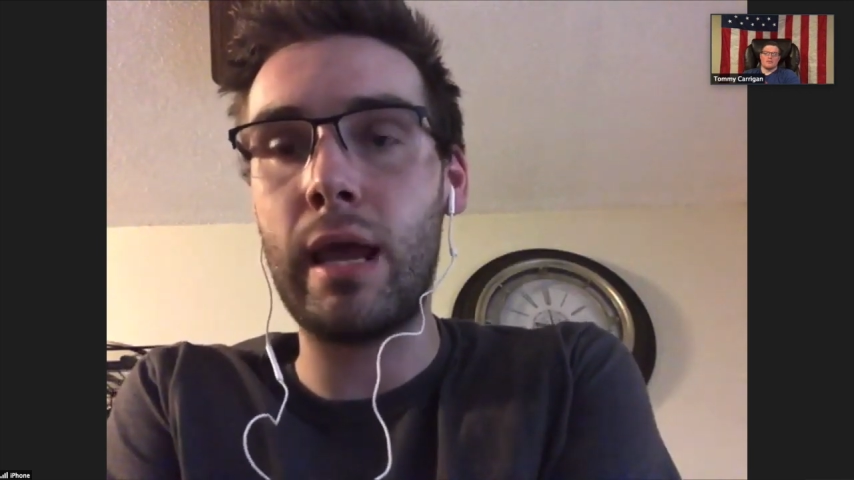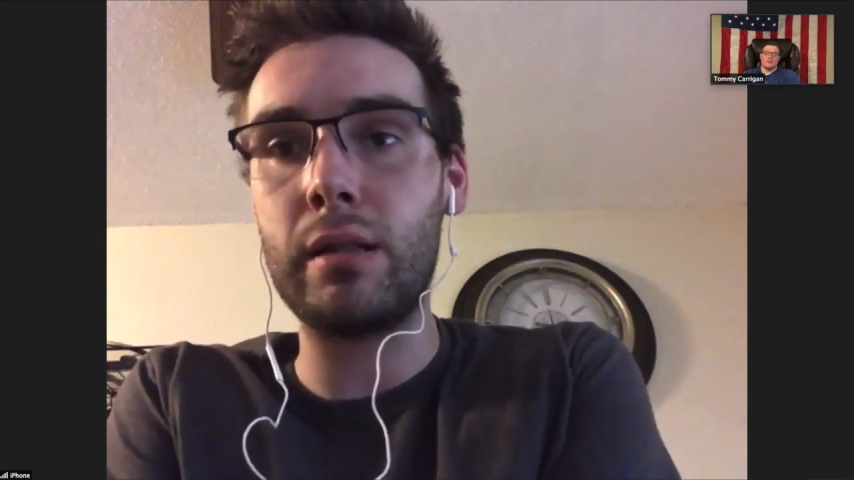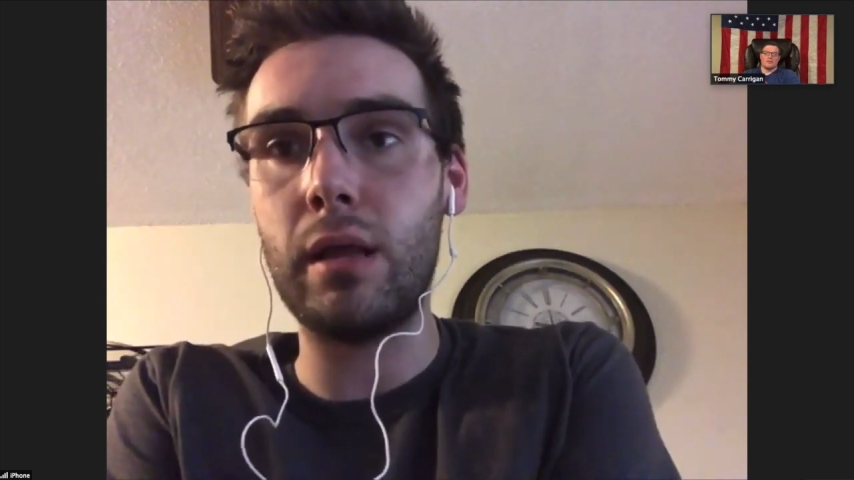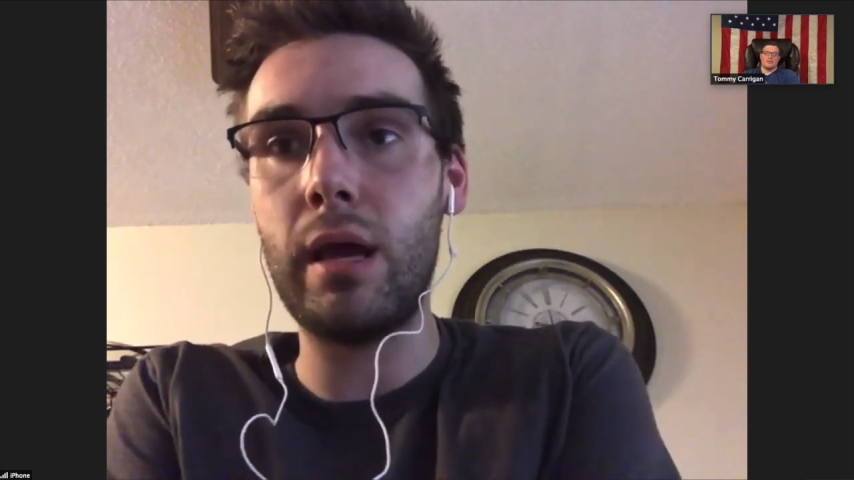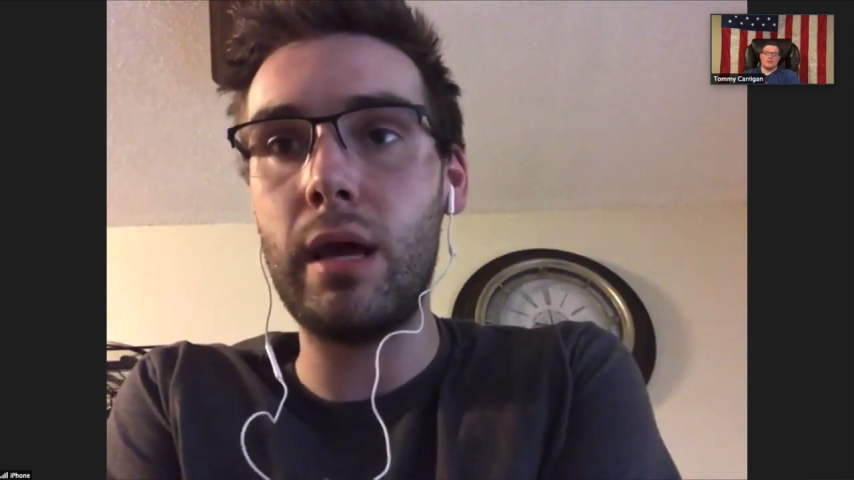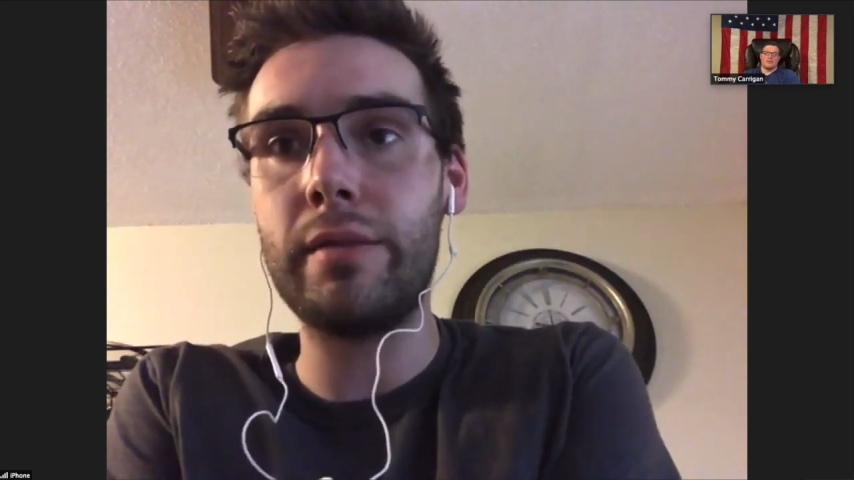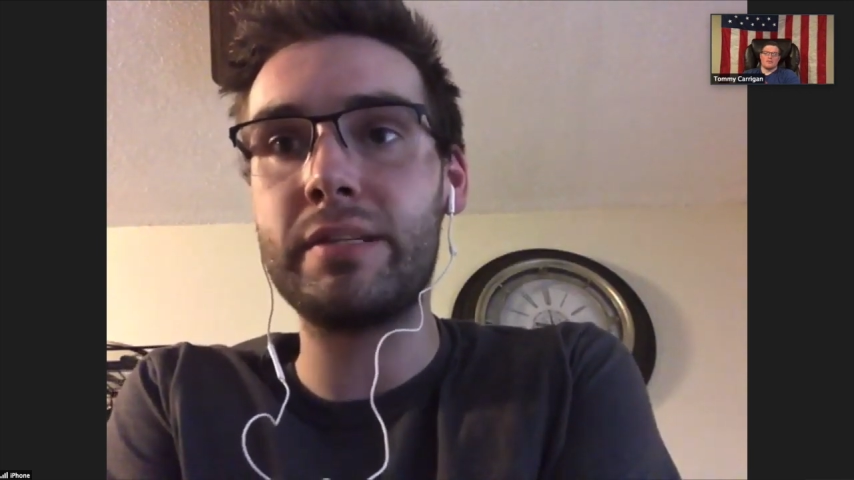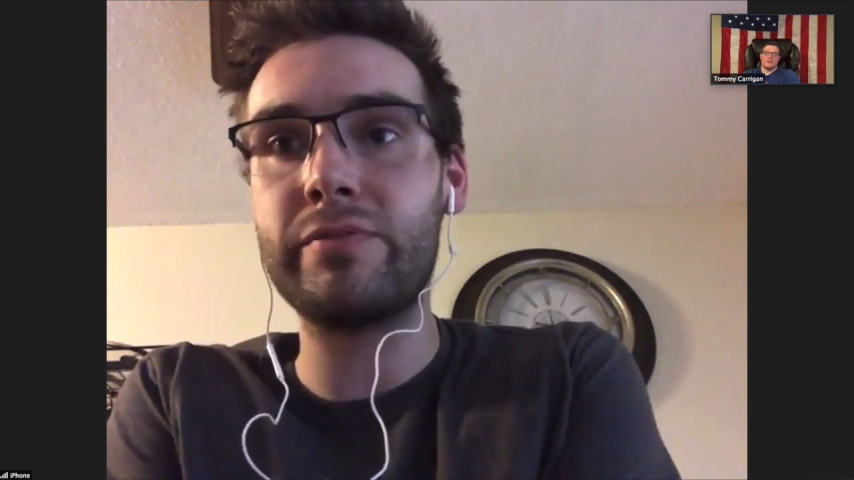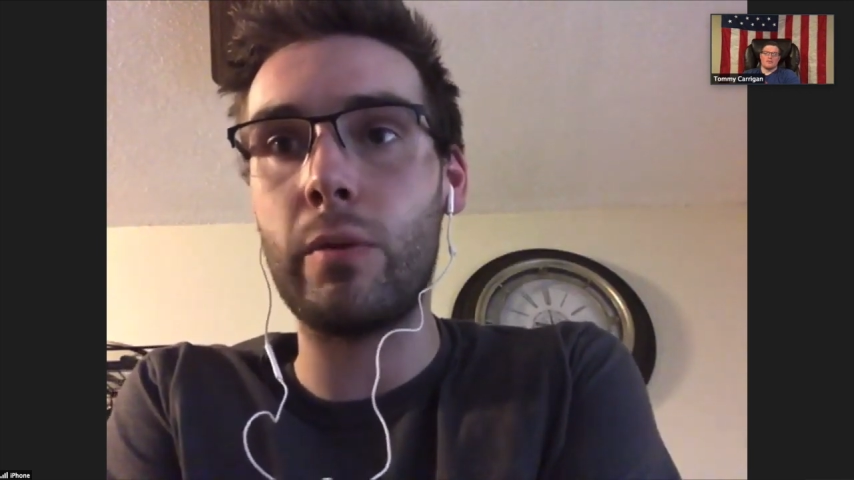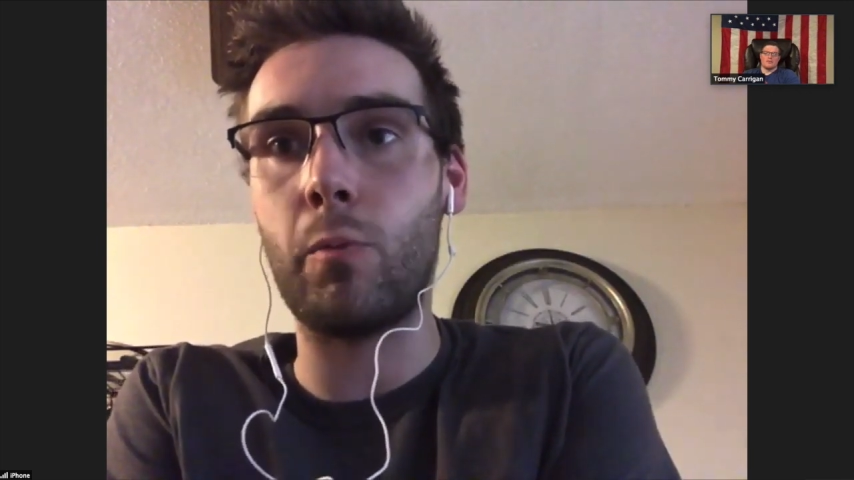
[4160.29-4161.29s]
and
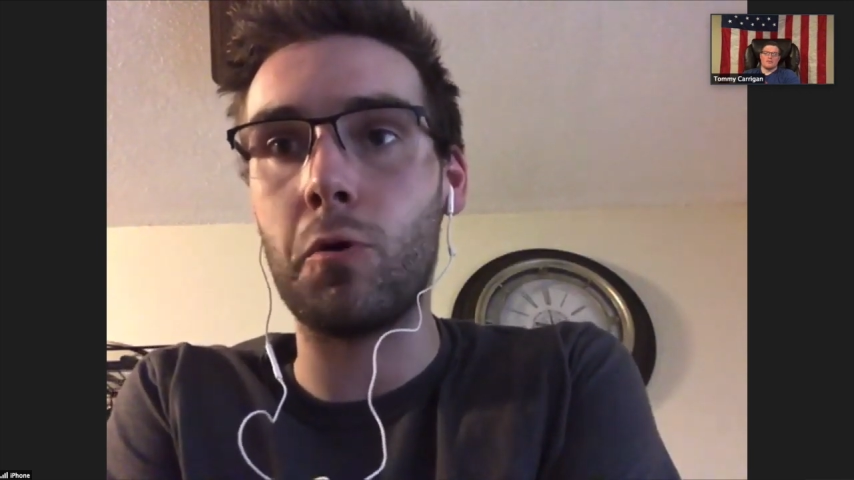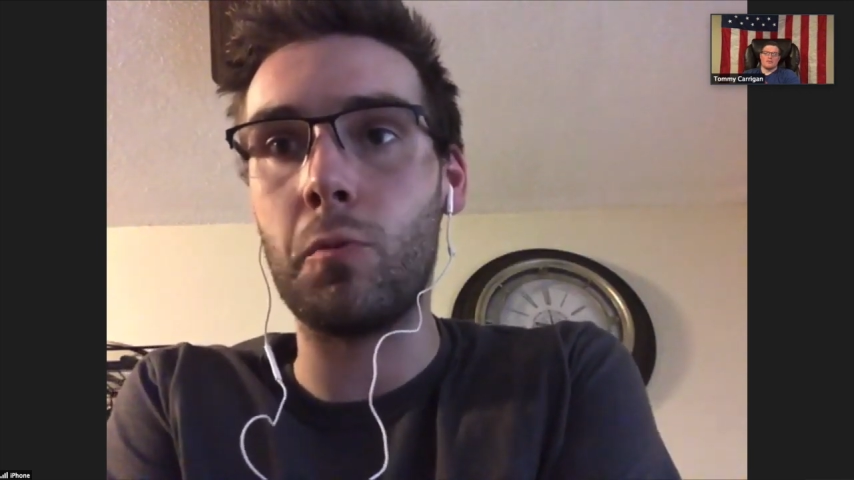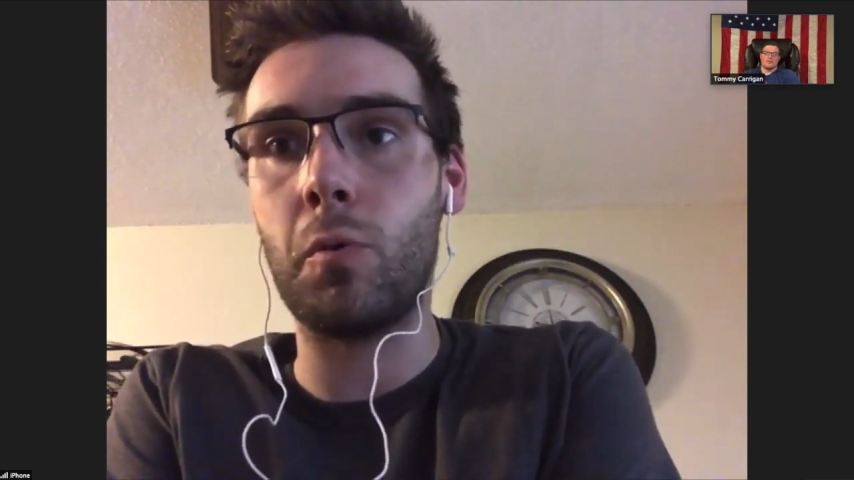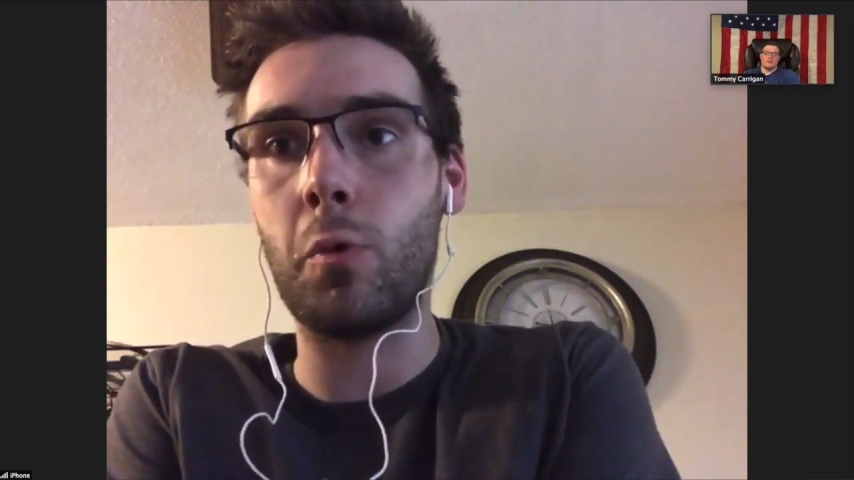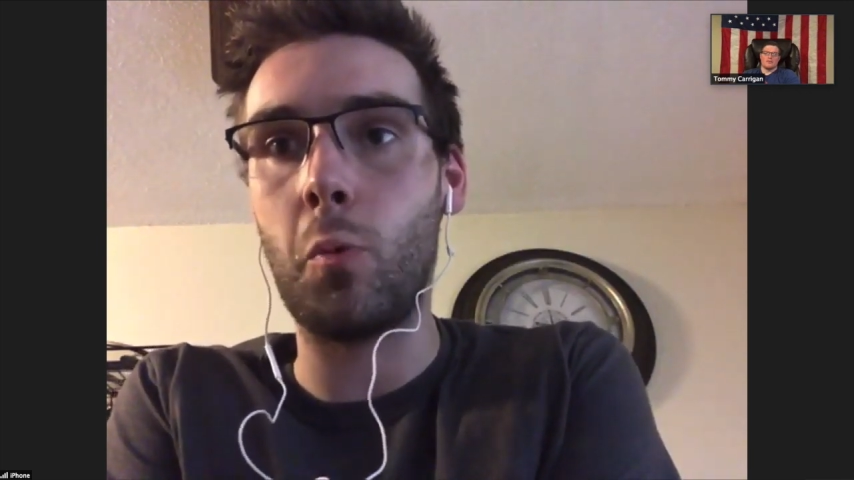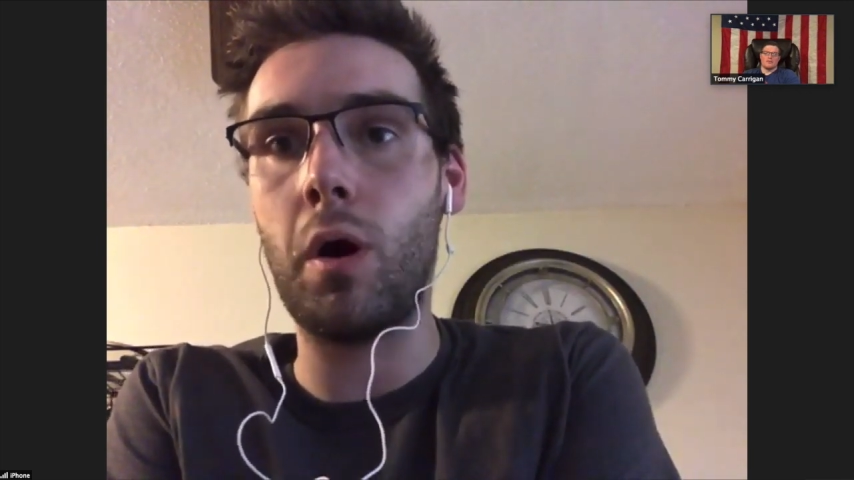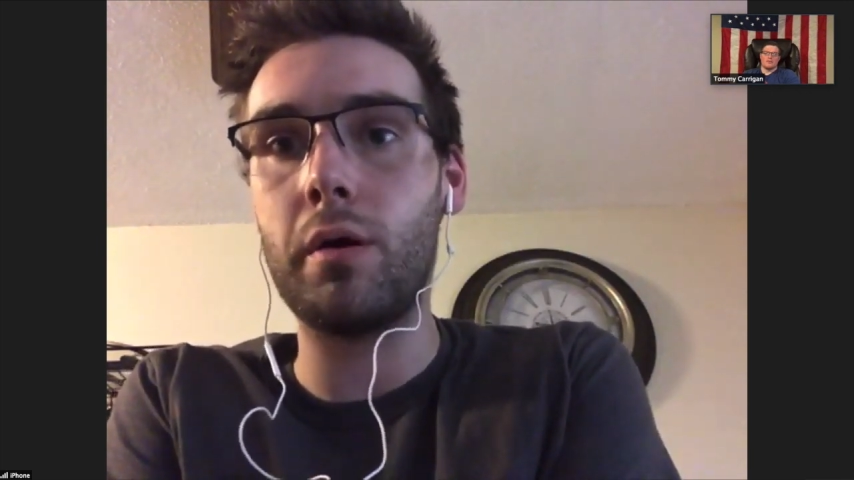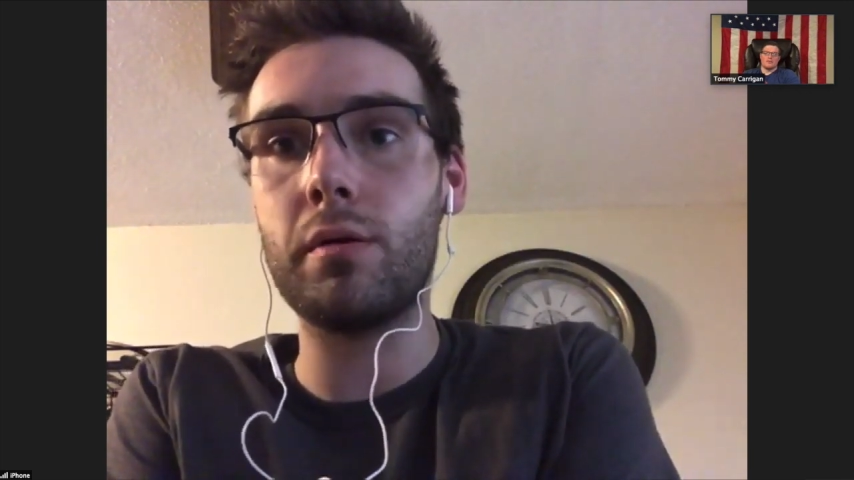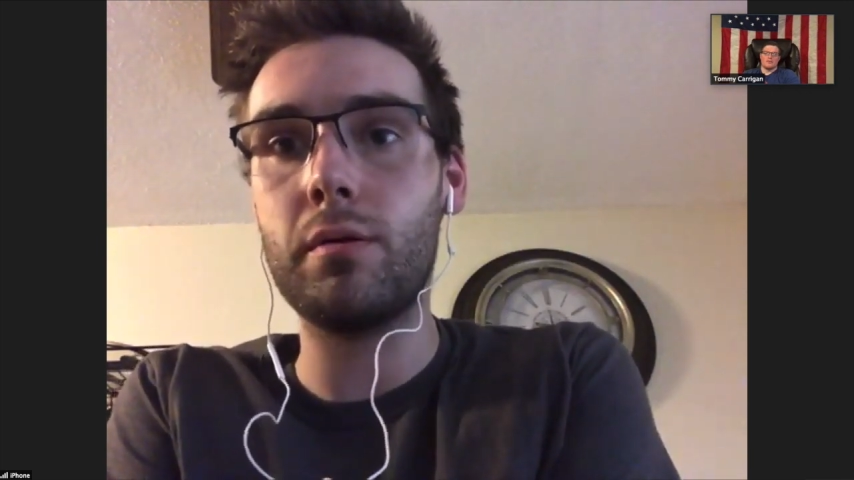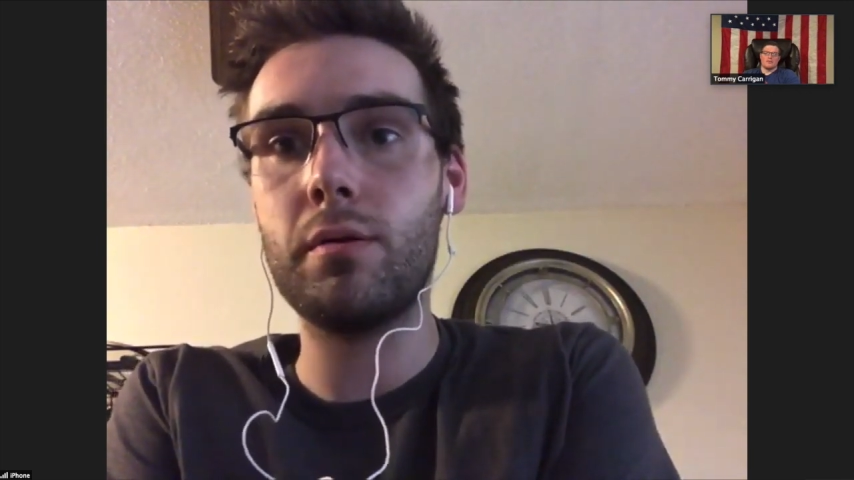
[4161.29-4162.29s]
lathes from World War One.